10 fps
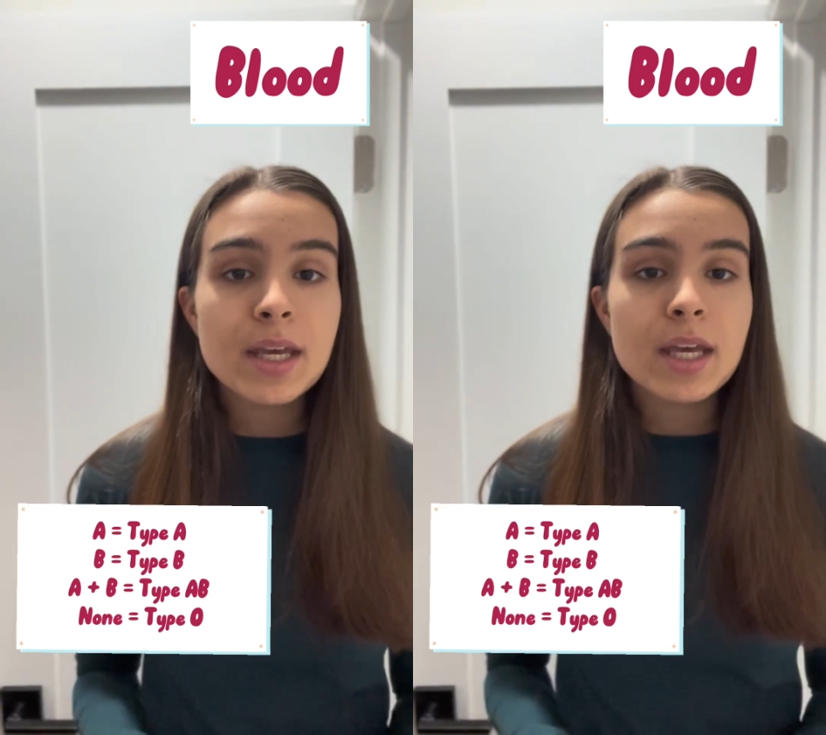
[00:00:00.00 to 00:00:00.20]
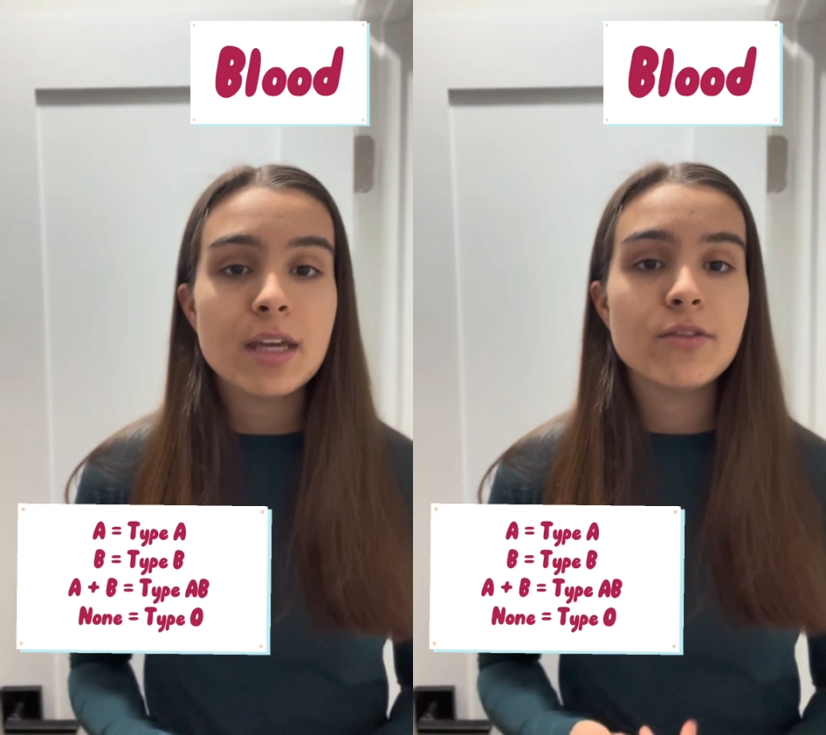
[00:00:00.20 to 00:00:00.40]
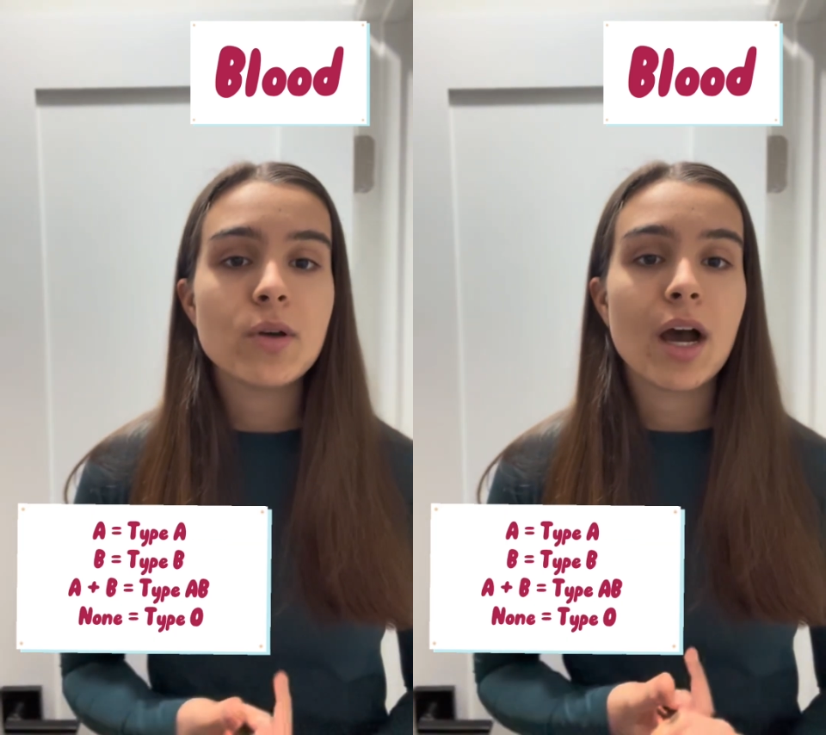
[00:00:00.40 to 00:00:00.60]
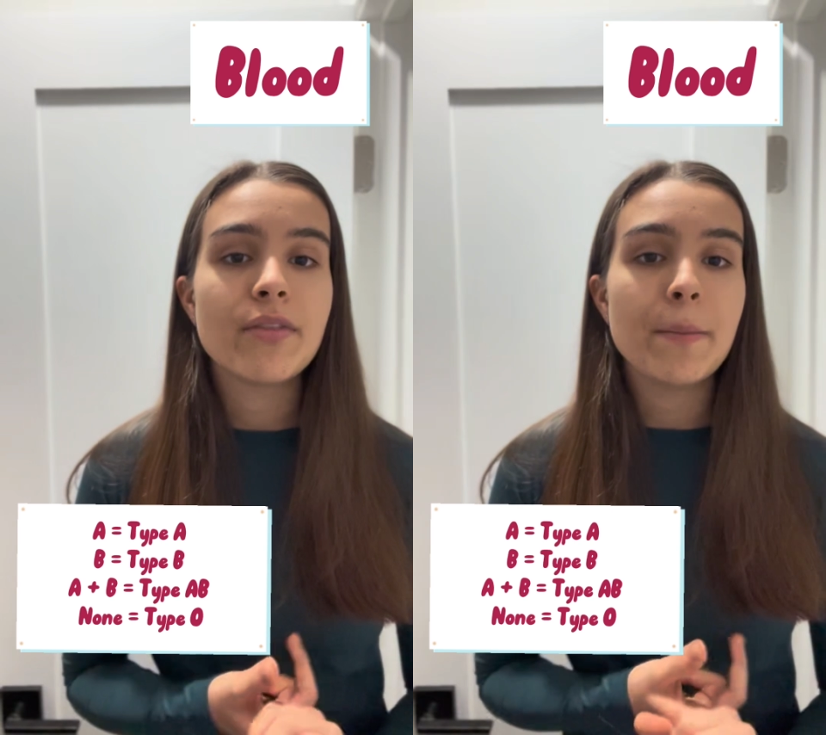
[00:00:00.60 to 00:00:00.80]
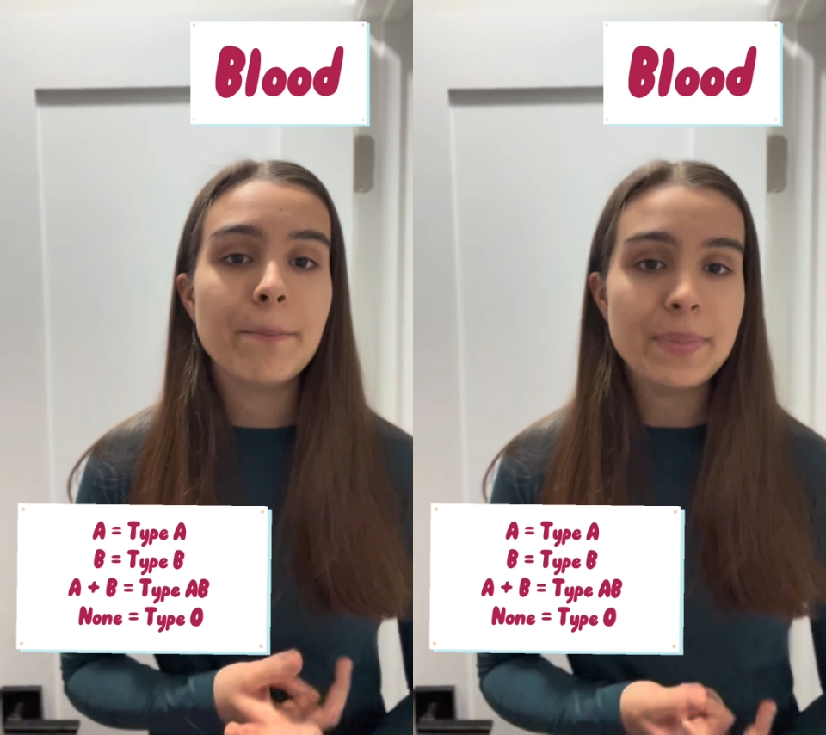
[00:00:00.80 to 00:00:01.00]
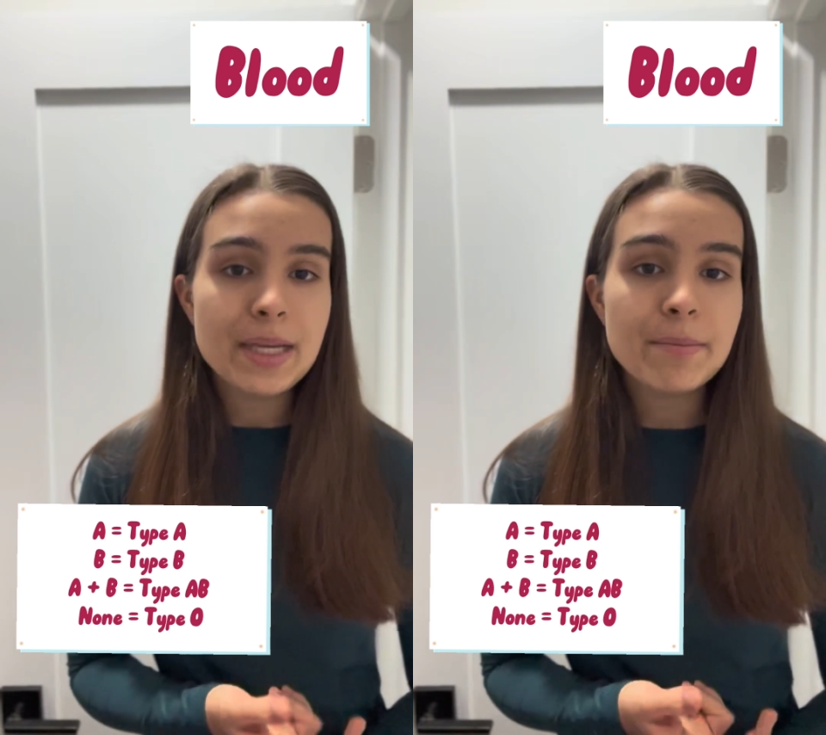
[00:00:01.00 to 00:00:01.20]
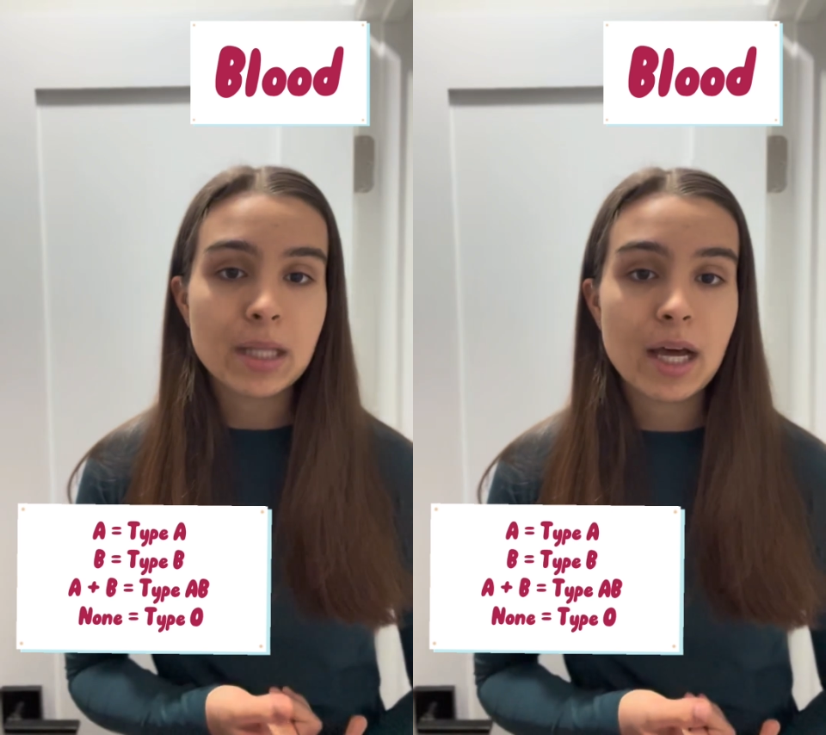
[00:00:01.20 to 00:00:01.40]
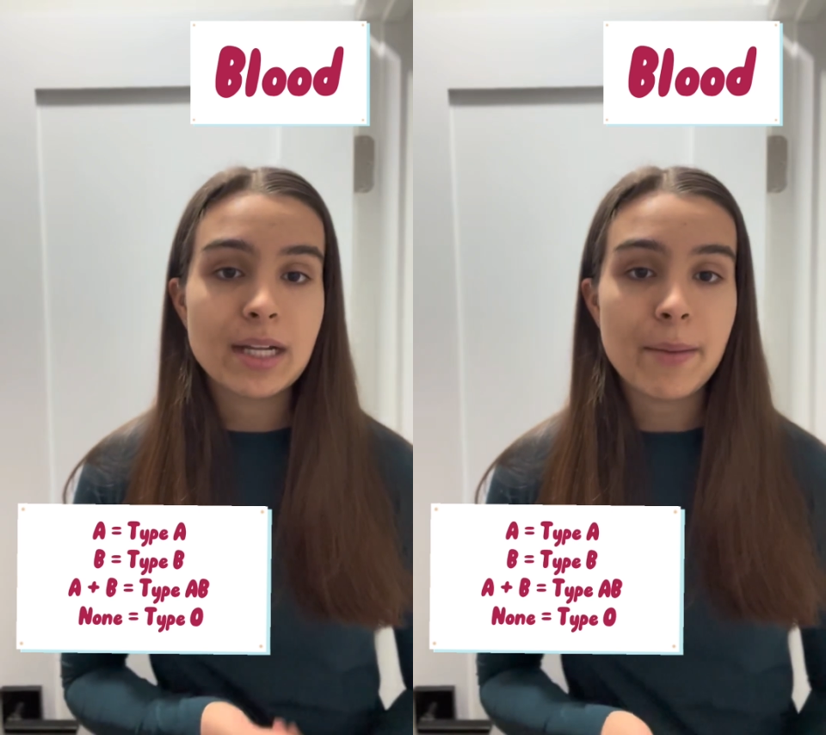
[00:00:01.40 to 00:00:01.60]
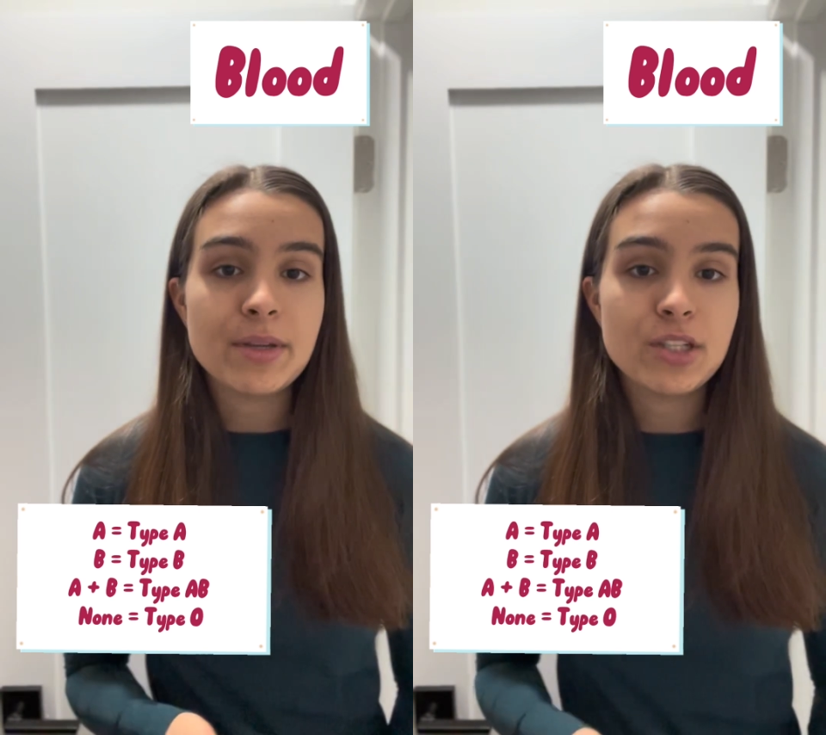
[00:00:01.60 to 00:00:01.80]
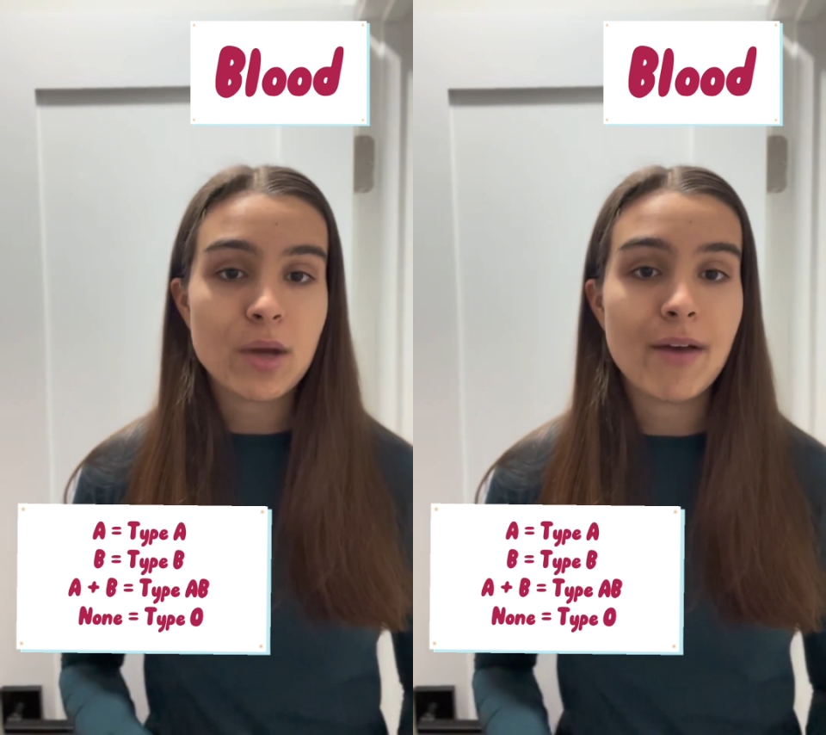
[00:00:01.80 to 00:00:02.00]
If you have B blood, that
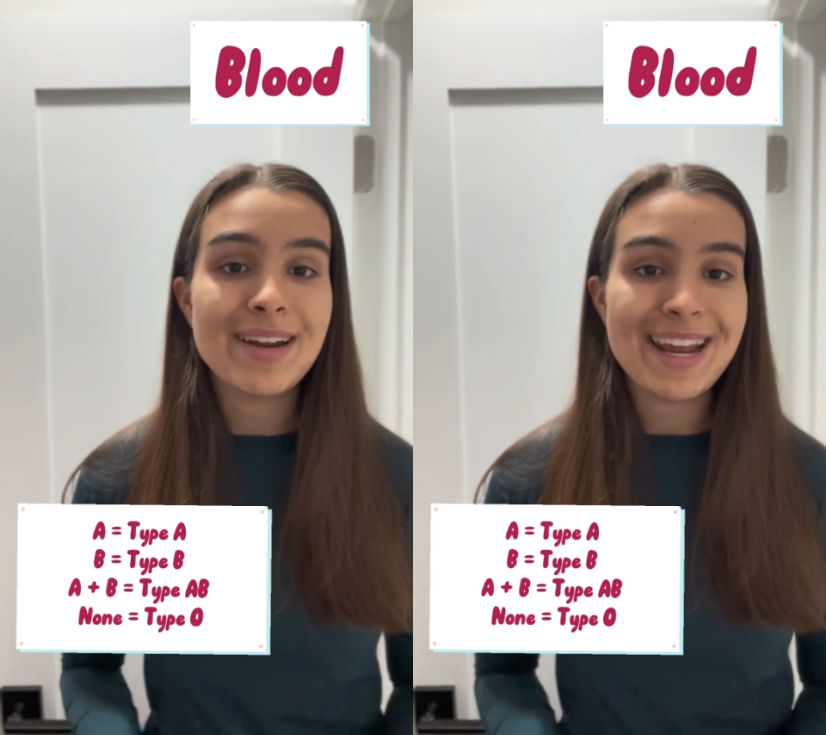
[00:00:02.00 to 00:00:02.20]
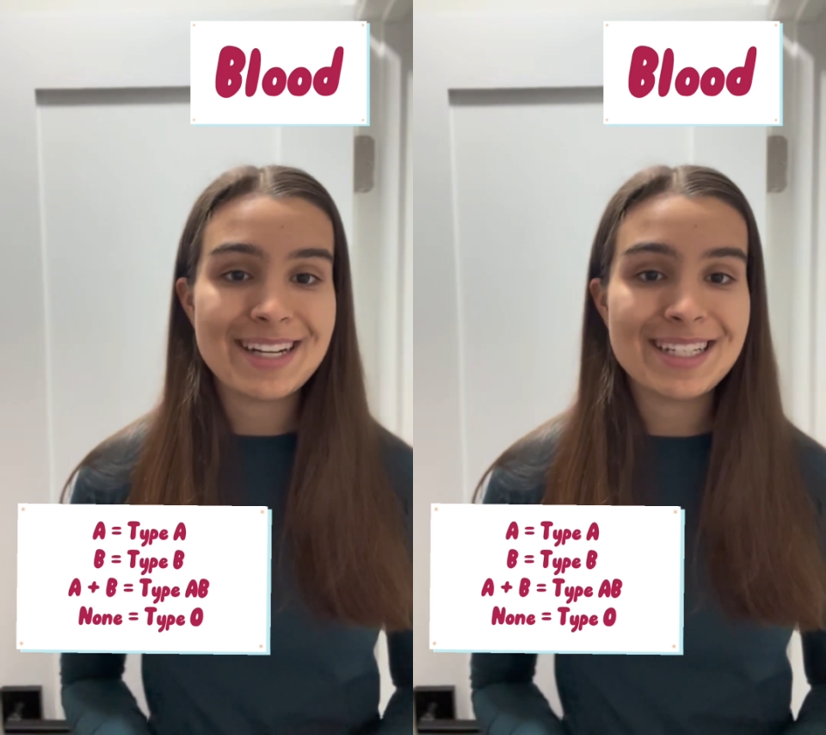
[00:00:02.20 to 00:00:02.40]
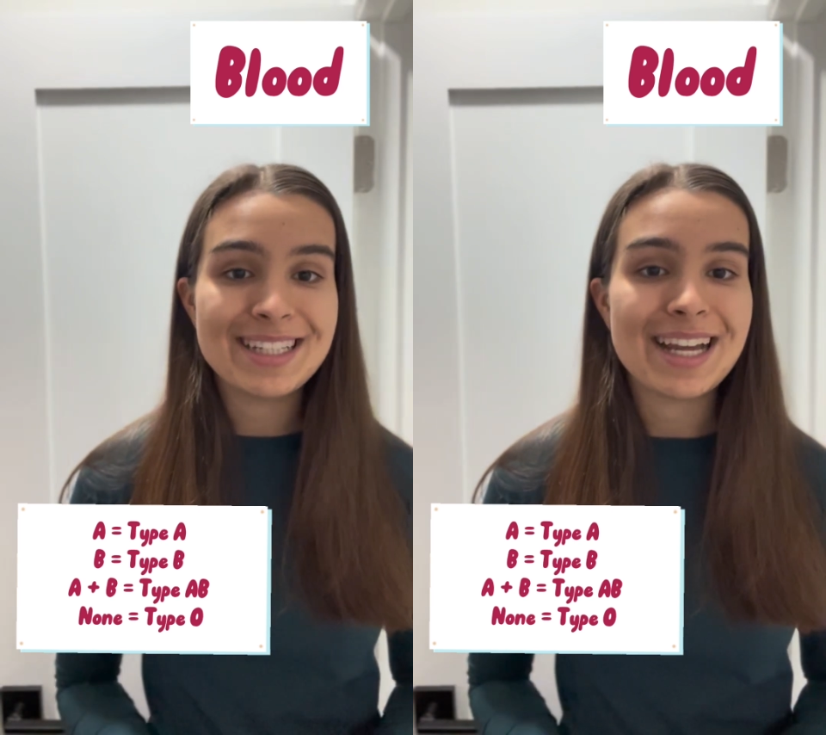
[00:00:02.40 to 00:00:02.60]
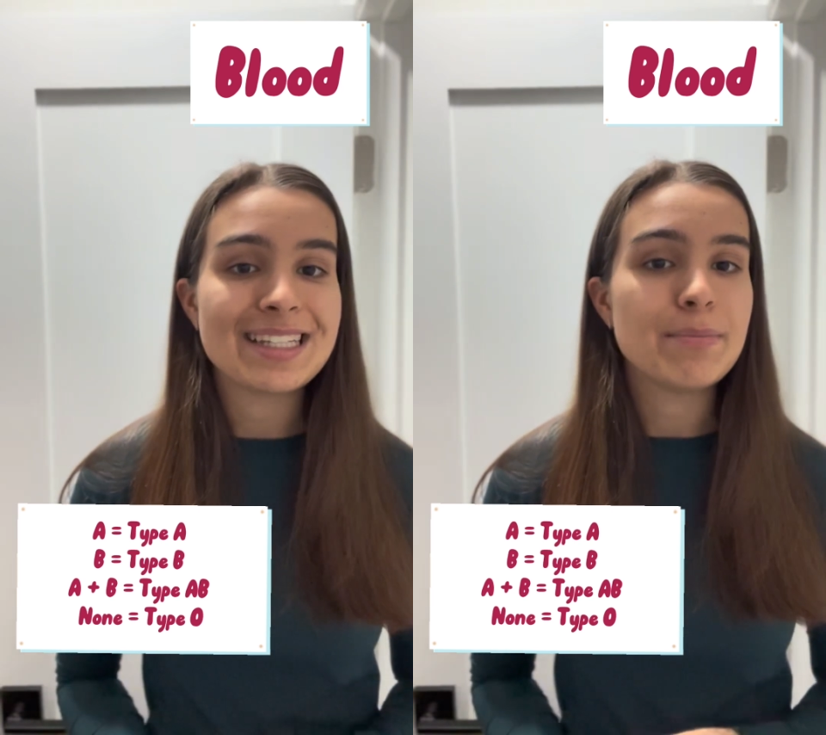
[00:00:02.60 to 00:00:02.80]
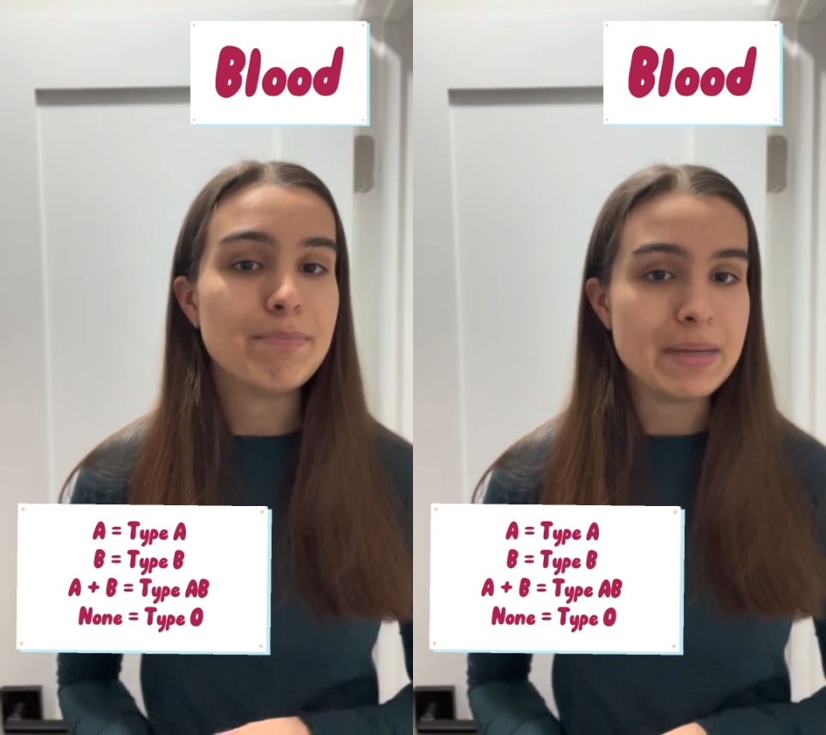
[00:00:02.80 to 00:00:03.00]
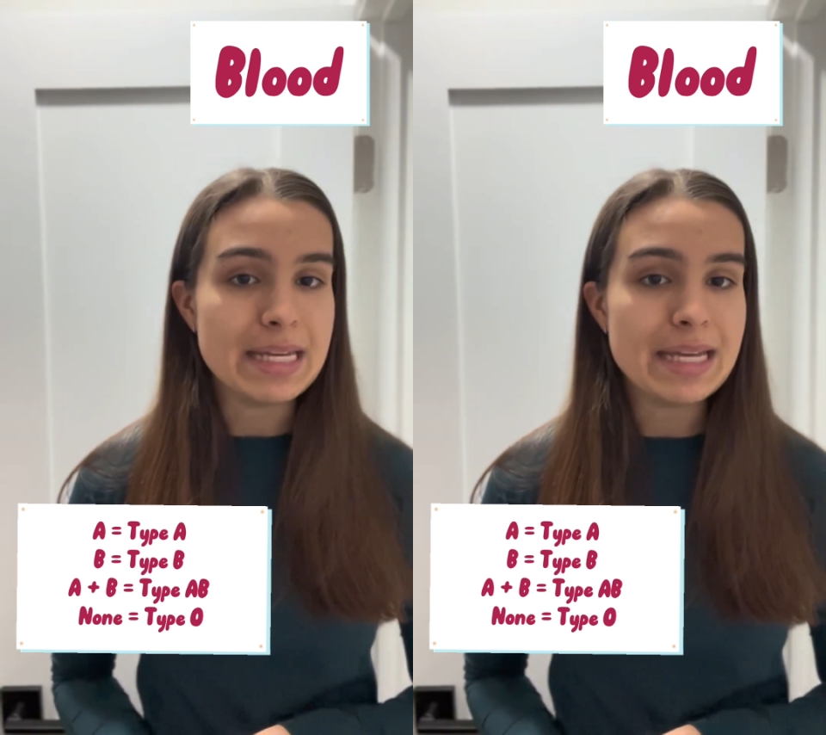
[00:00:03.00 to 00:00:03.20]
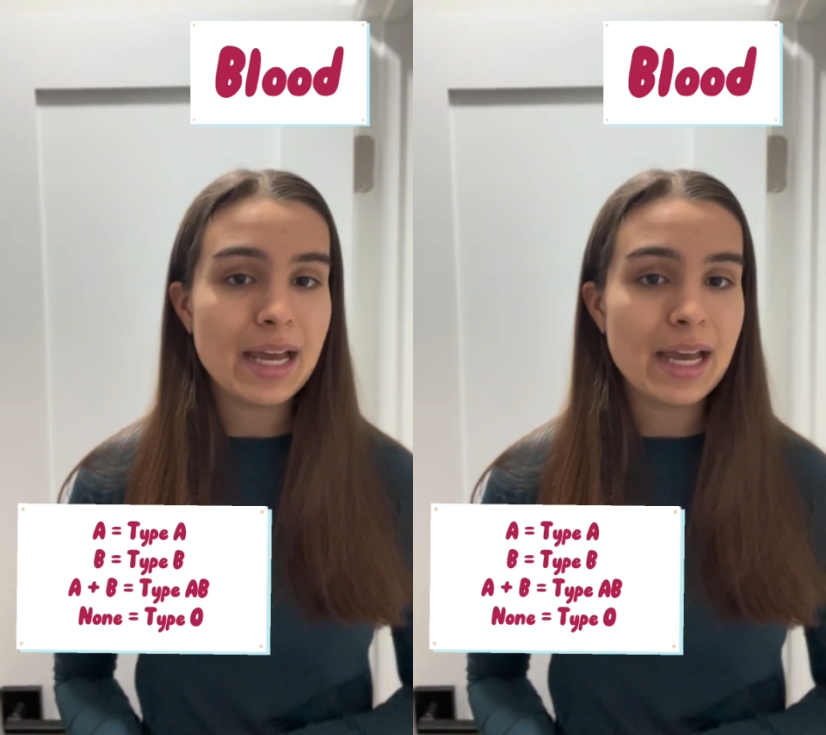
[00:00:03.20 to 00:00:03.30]
means you have an antigen that is a B.